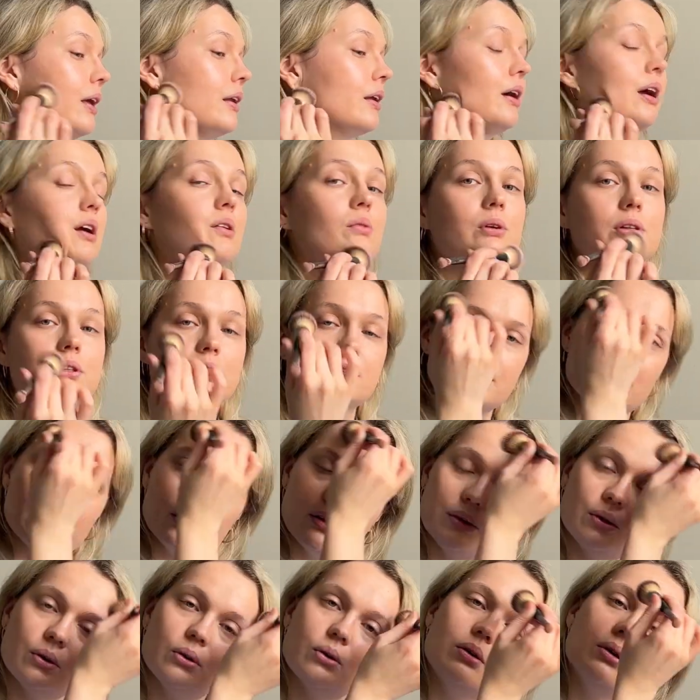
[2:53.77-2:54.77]
I will tell
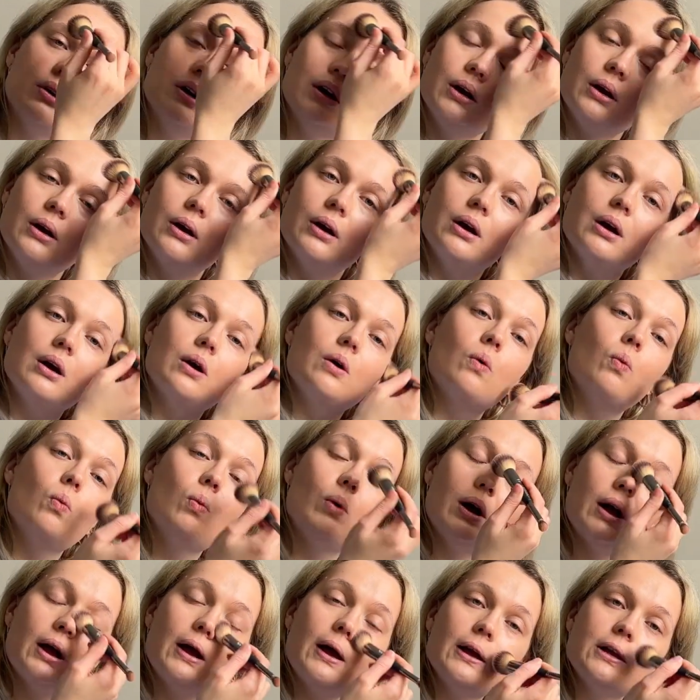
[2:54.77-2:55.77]
you
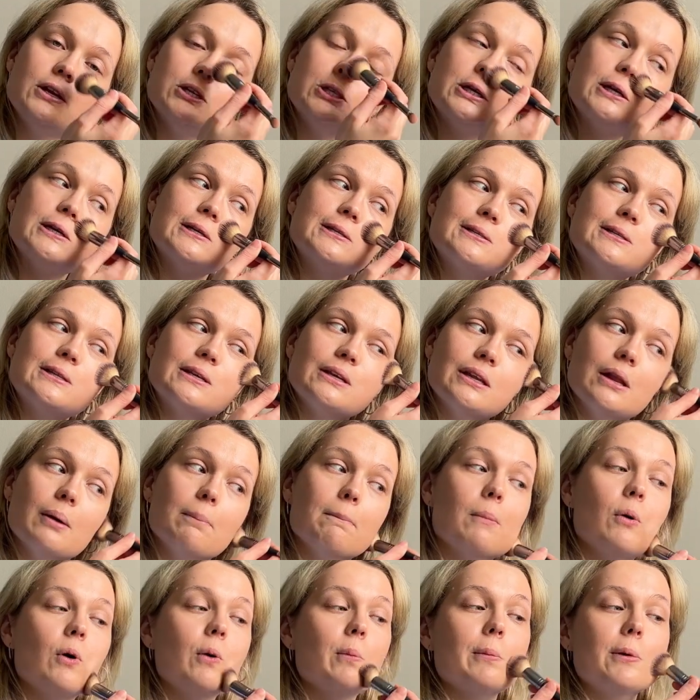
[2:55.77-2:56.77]
why just in a
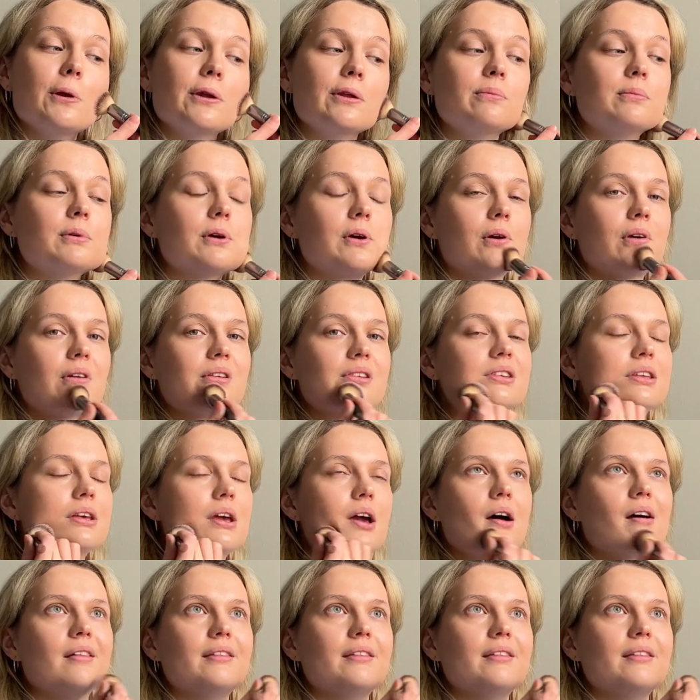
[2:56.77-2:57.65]
moment, because yeah,